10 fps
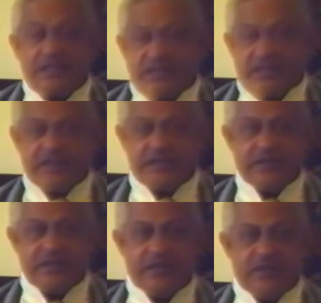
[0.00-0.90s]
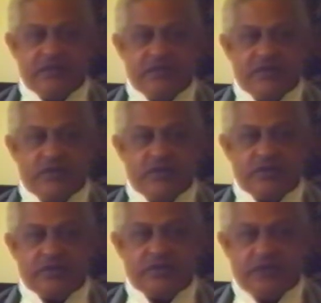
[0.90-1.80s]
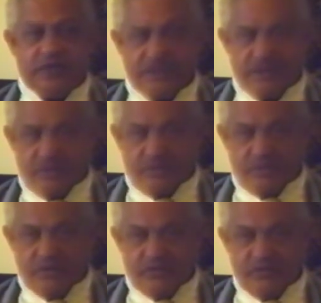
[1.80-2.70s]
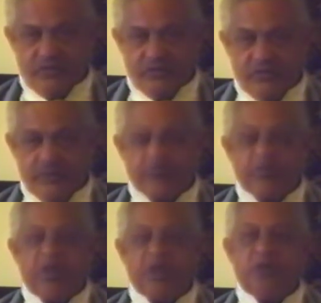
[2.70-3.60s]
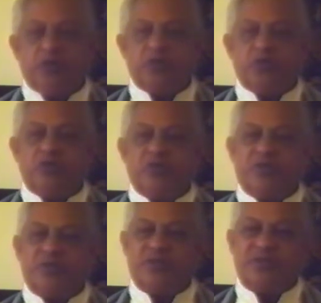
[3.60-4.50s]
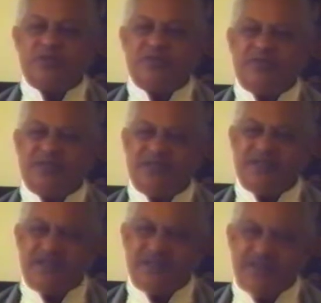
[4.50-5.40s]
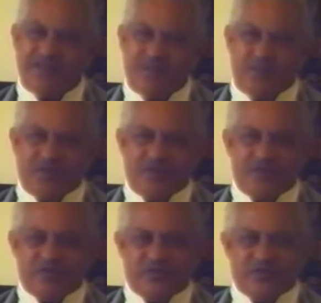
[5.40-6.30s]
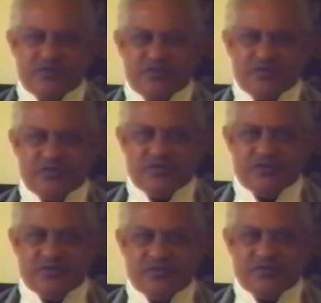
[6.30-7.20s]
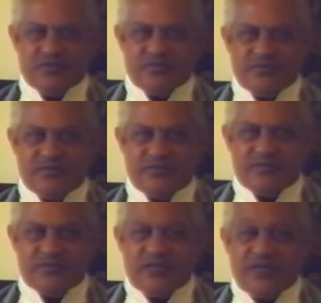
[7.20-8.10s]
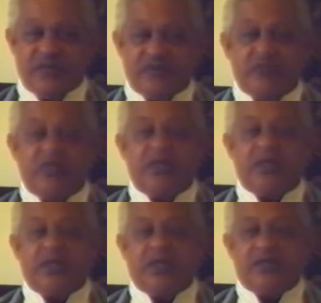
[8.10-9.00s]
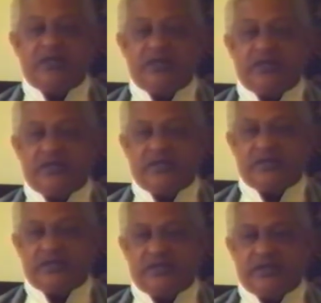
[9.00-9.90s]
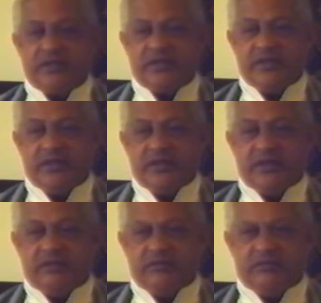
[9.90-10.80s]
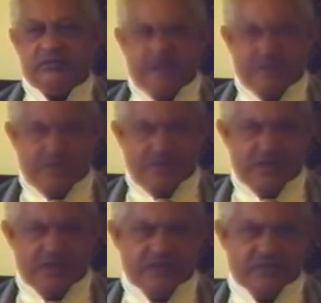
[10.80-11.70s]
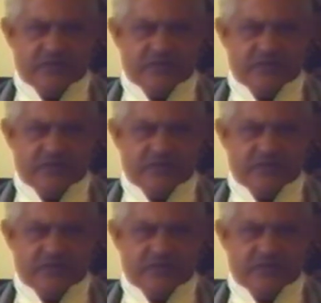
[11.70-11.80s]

this from one's personal point of view and also from some other one's point of view. And if we can love others deeply enough,